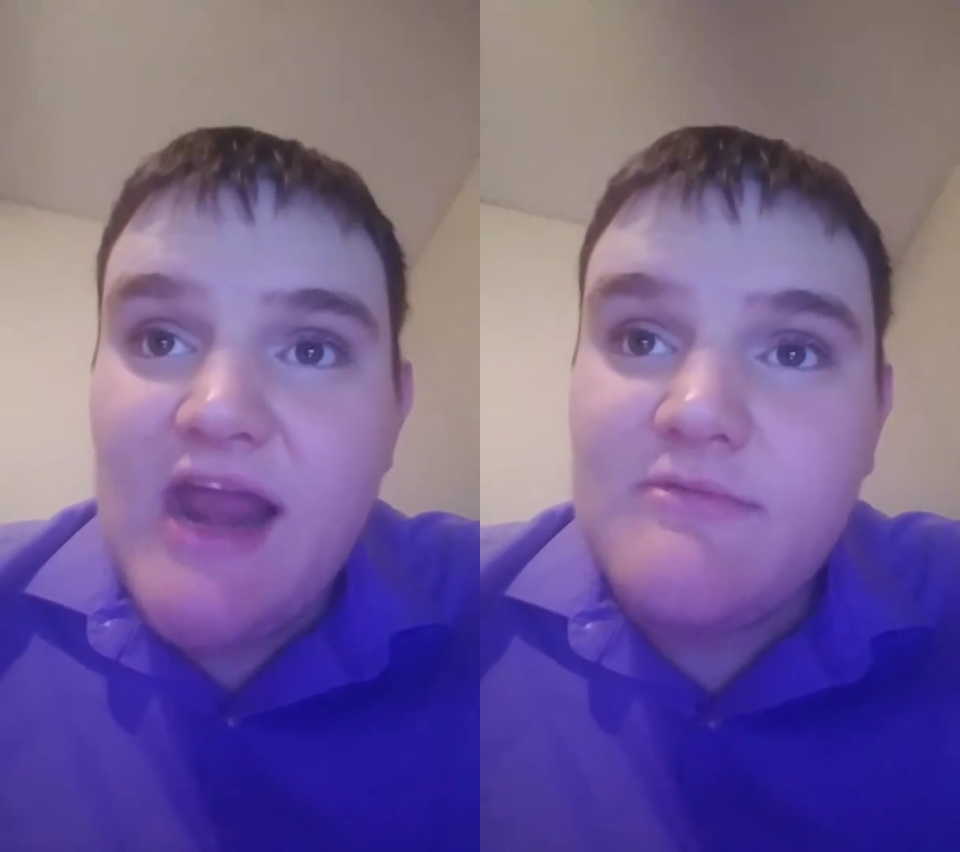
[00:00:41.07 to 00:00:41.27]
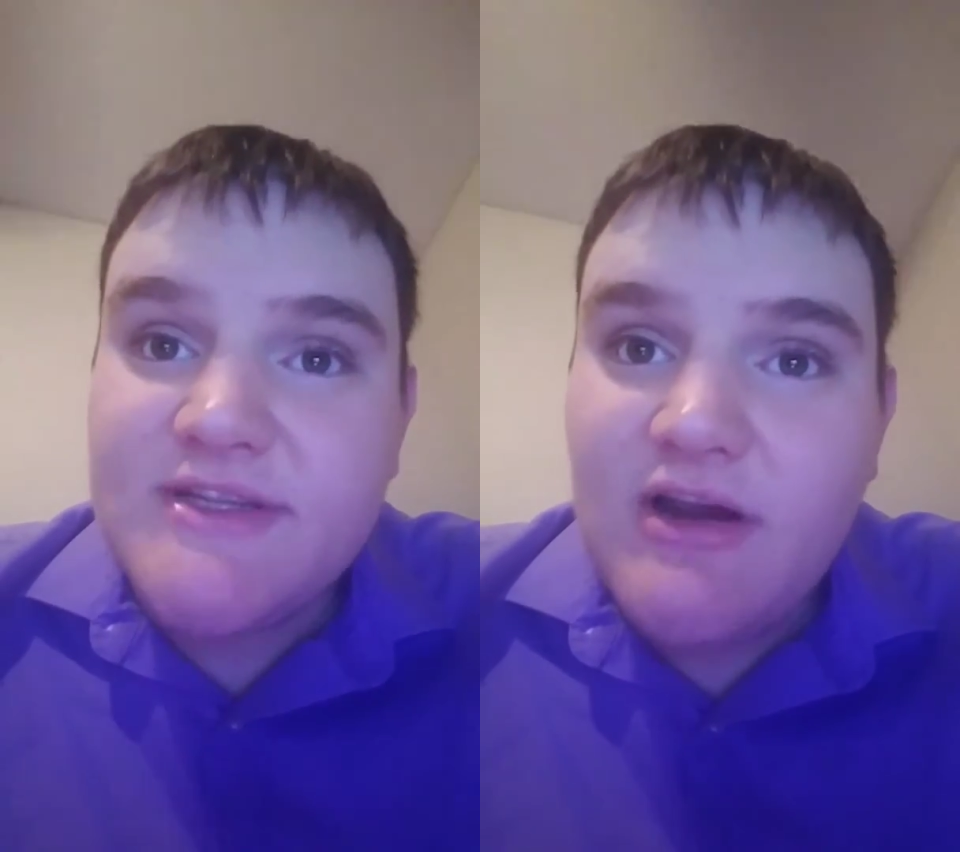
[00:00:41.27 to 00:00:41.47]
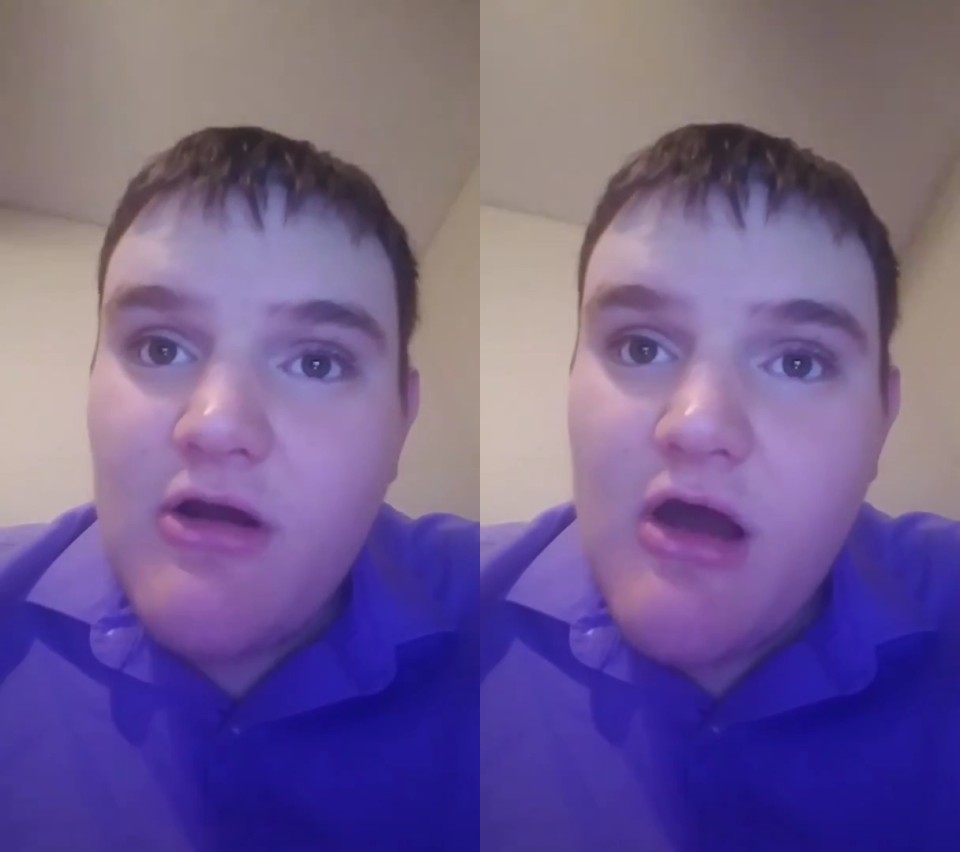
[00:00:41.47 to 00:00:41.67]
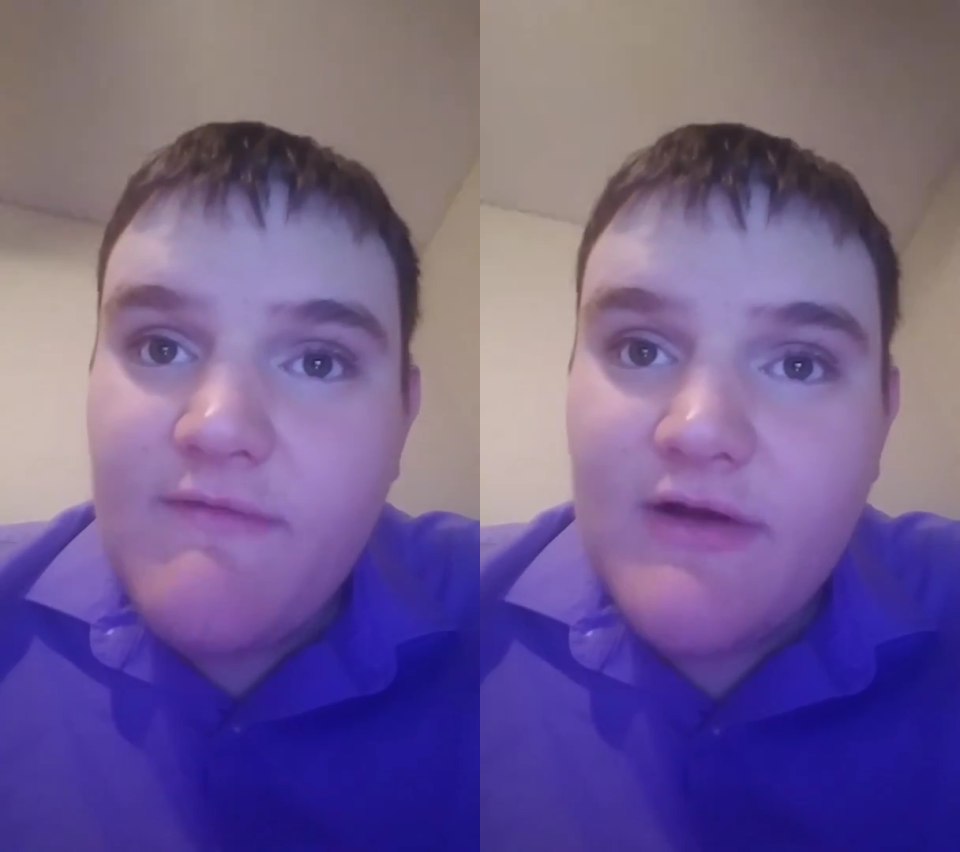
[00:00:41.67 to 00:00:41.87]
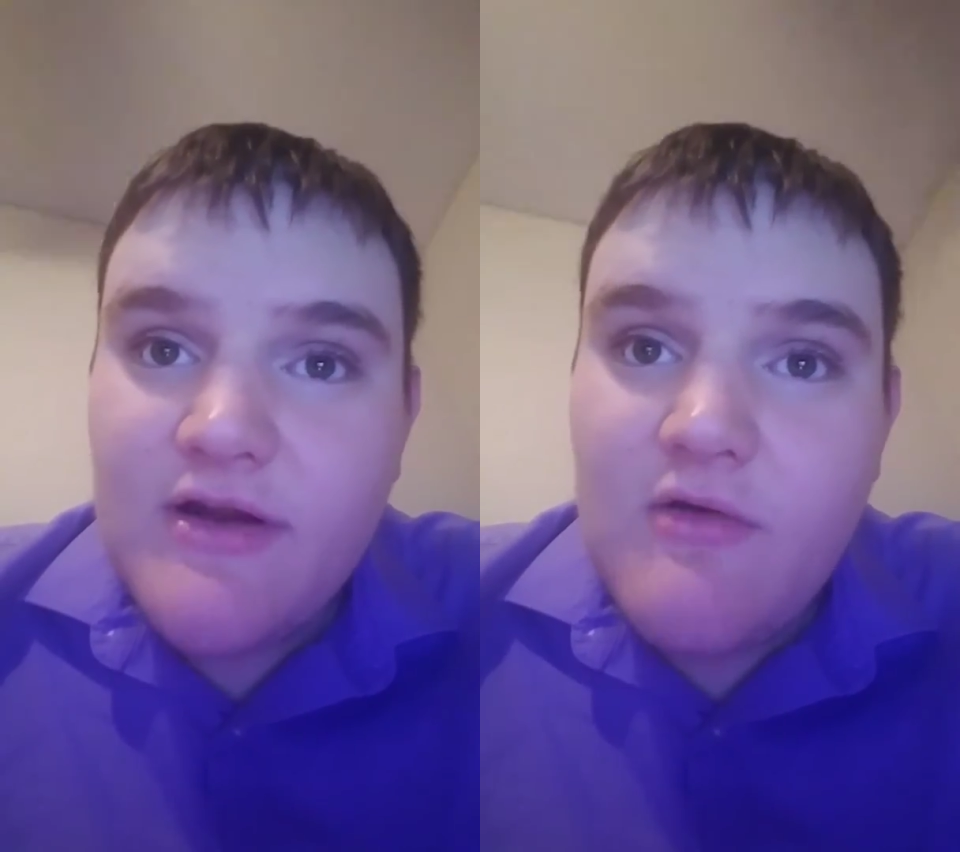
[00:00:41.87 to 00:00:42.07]
animals are
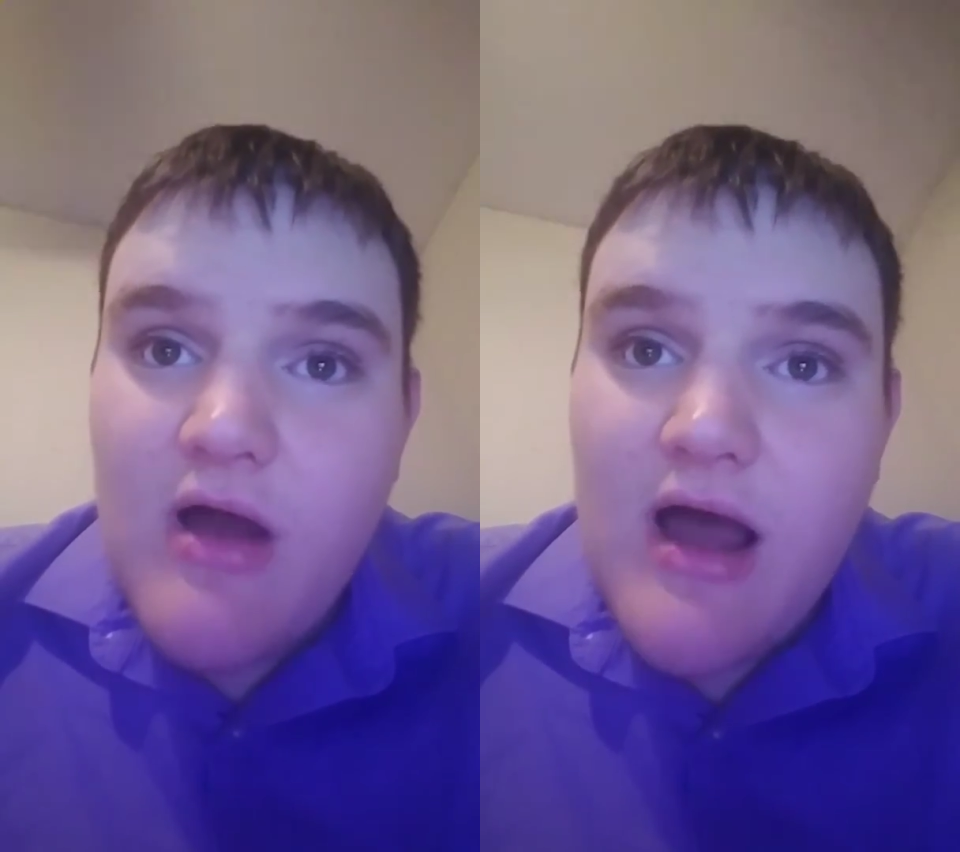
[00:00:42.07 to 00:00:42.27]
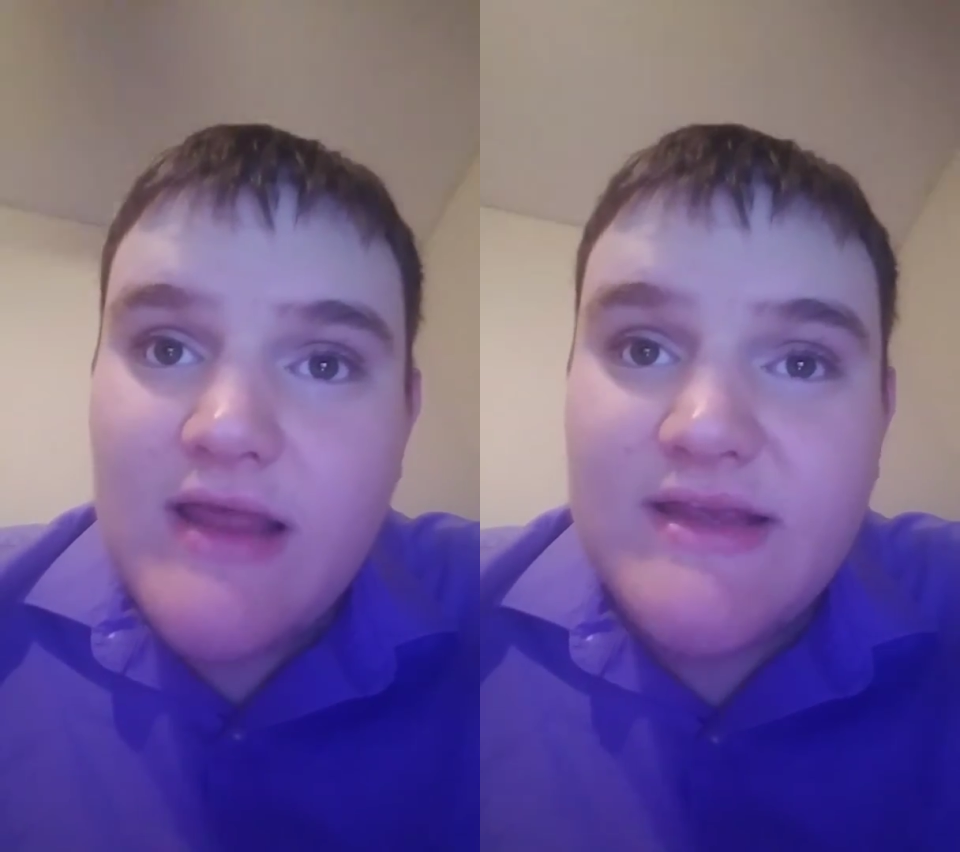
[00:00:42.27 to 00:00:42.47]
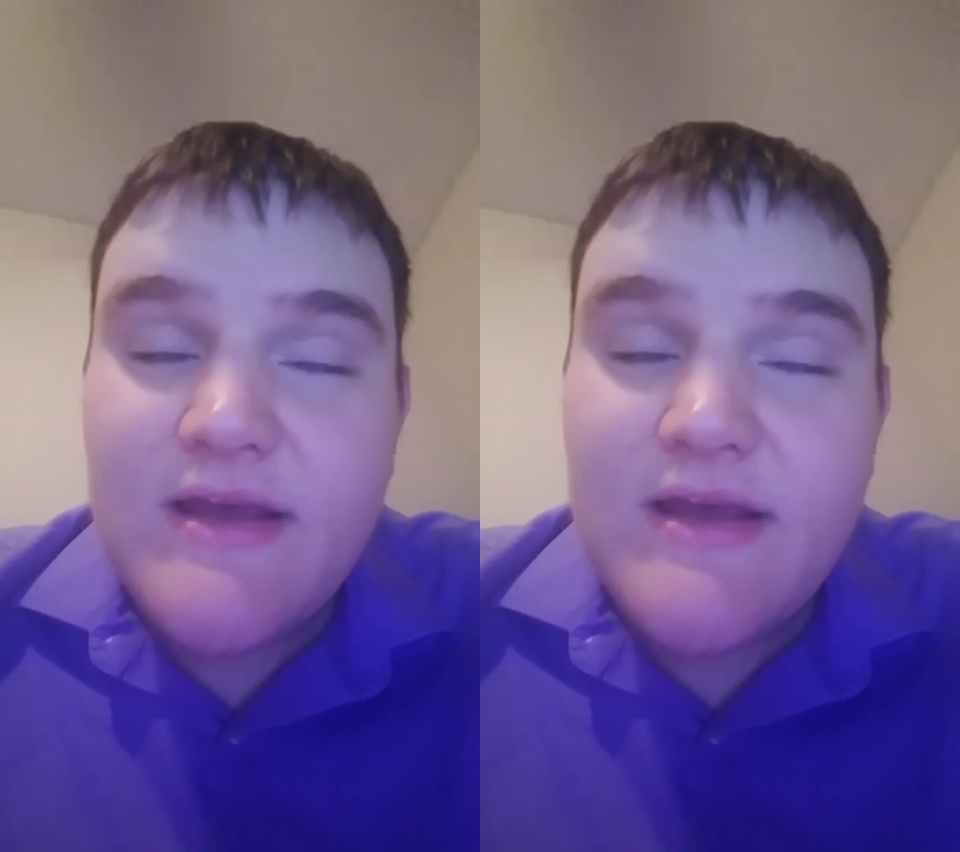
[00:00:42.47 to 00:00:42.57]
over, DuBois!